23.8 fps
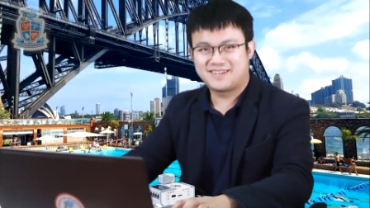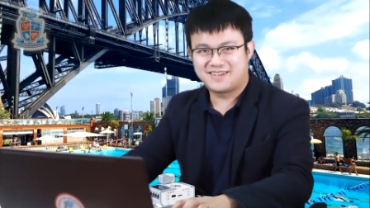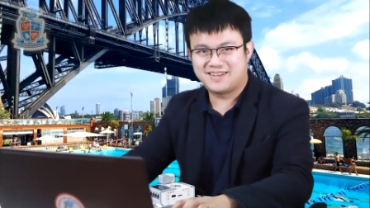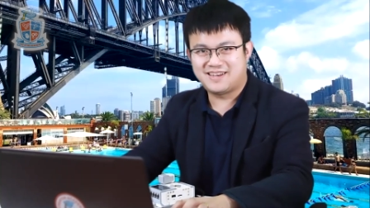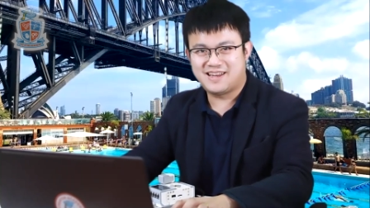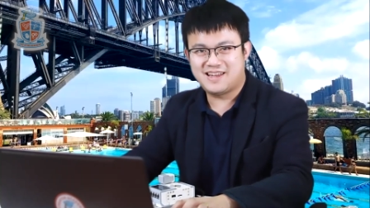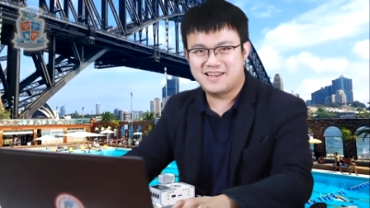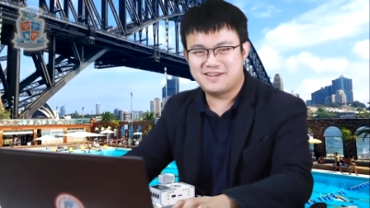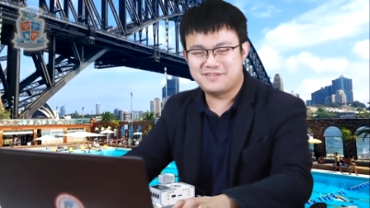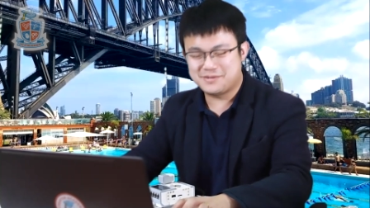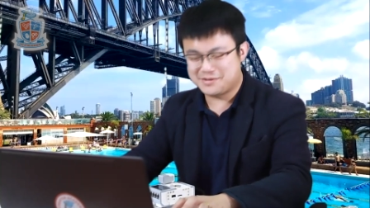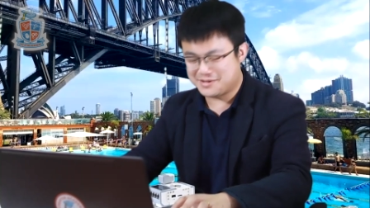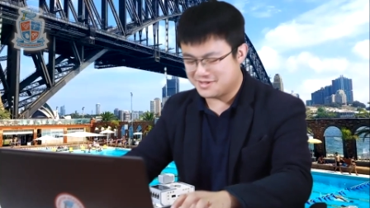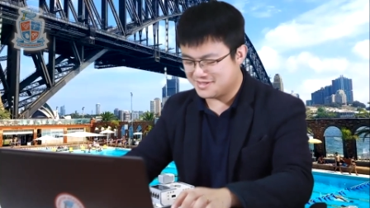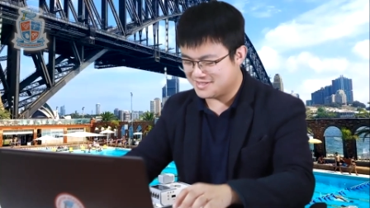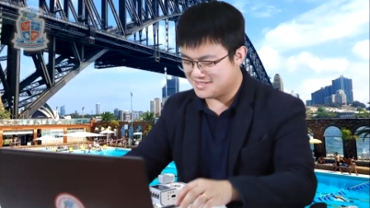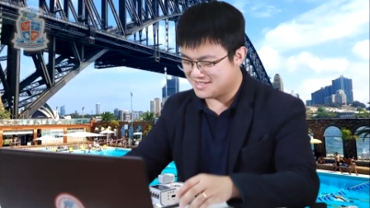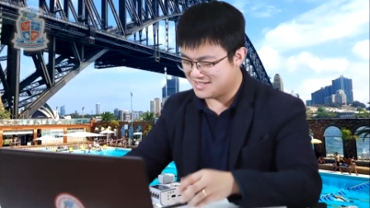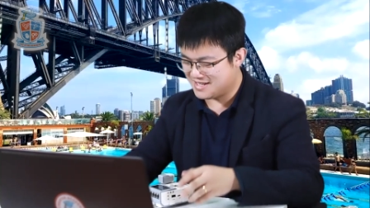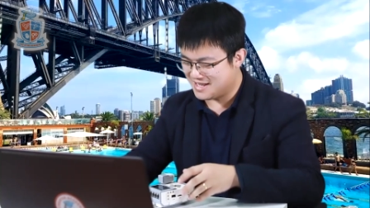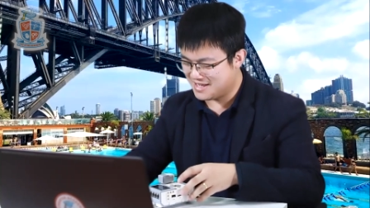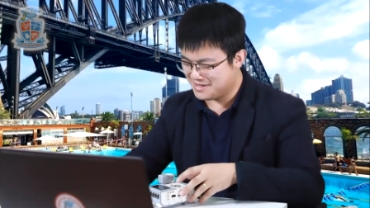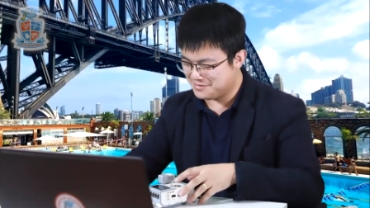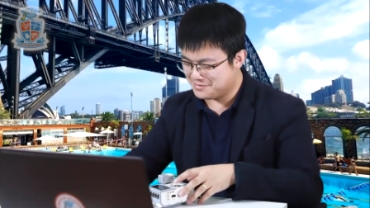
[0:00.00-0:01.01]
Hey everyone,
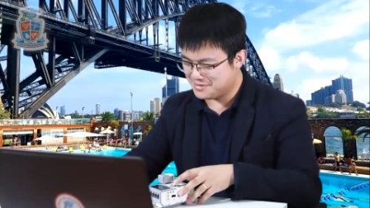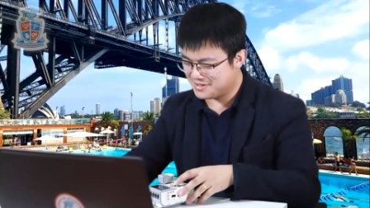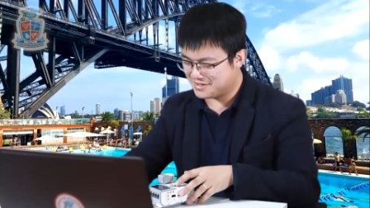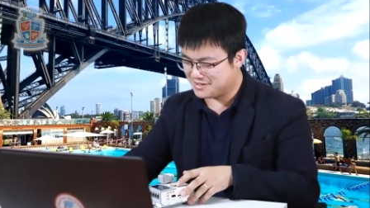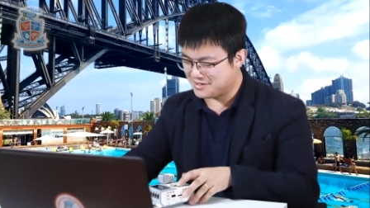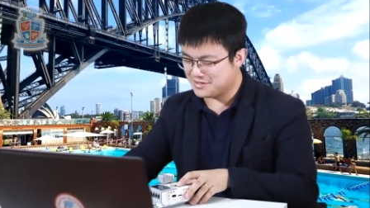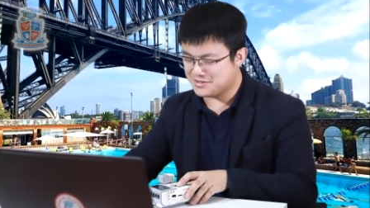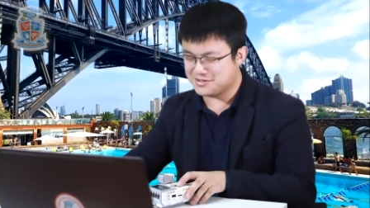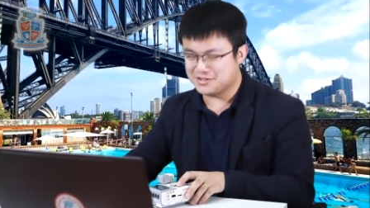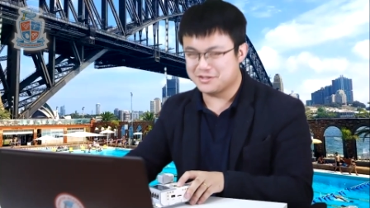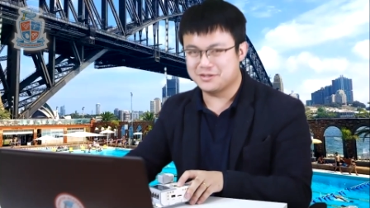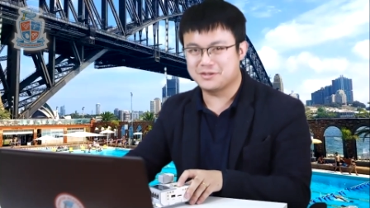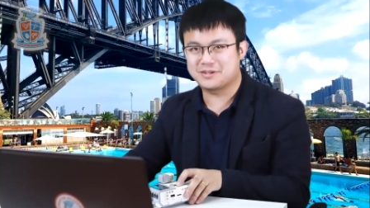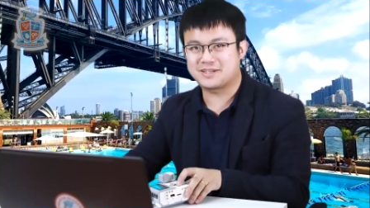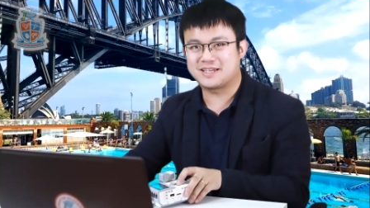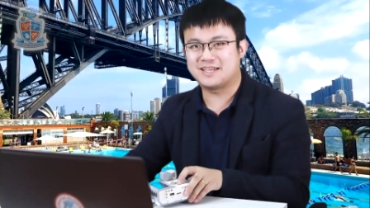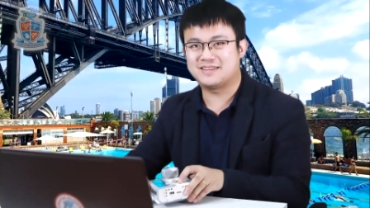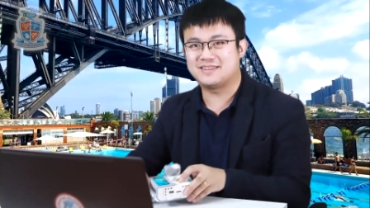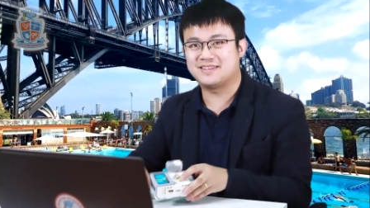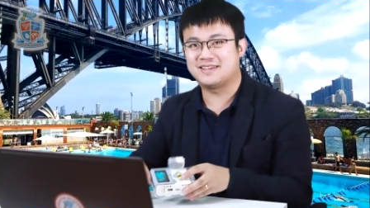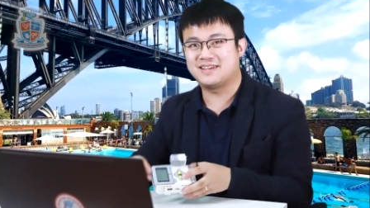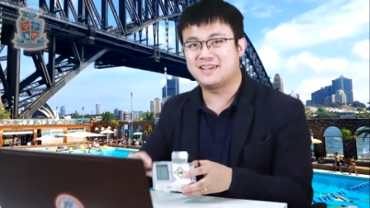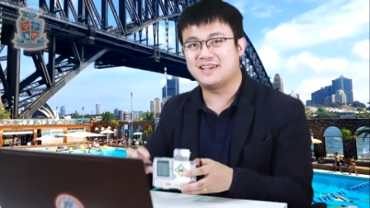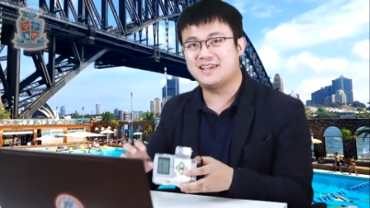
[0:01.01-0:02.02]
today we're going to look at
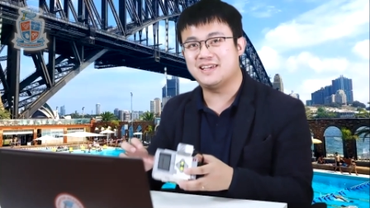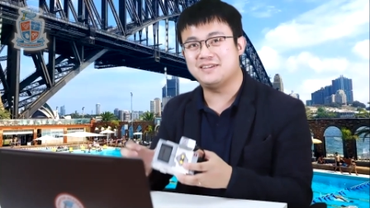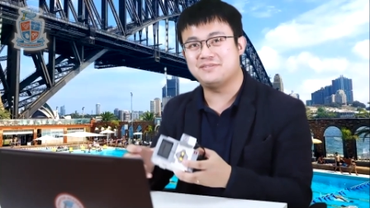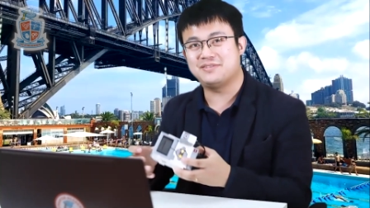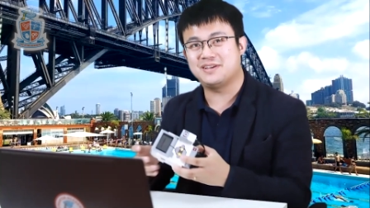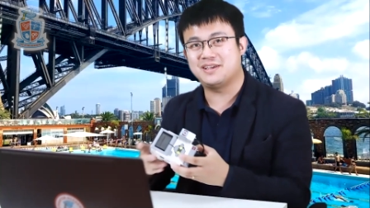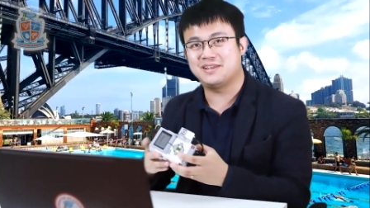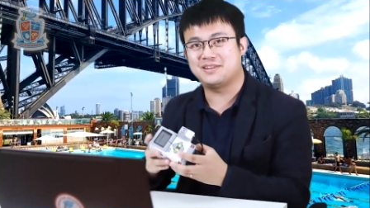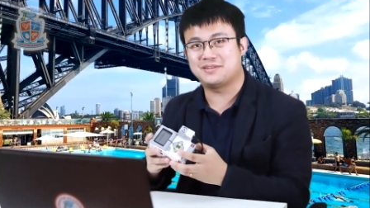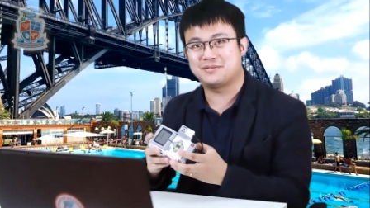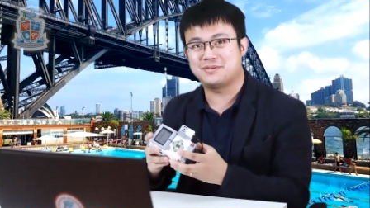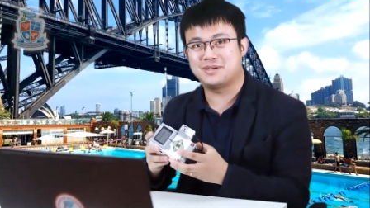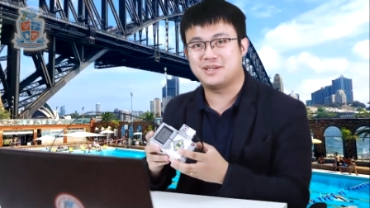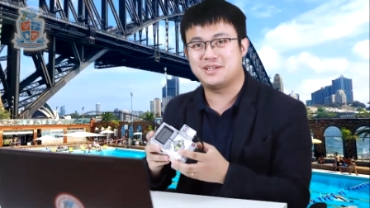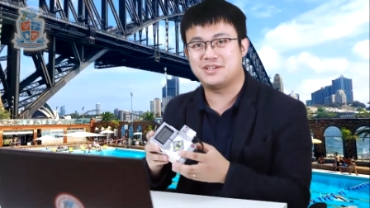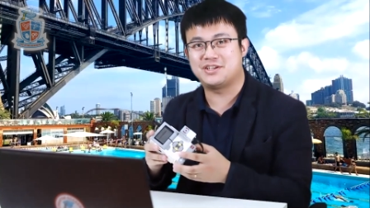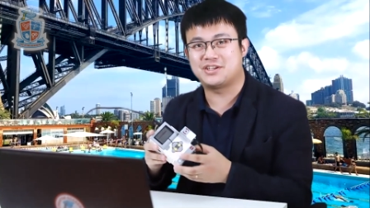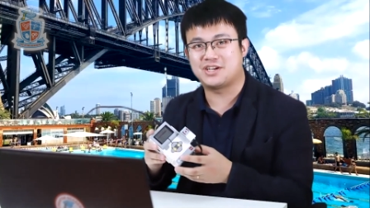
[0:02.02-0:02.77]
the EV3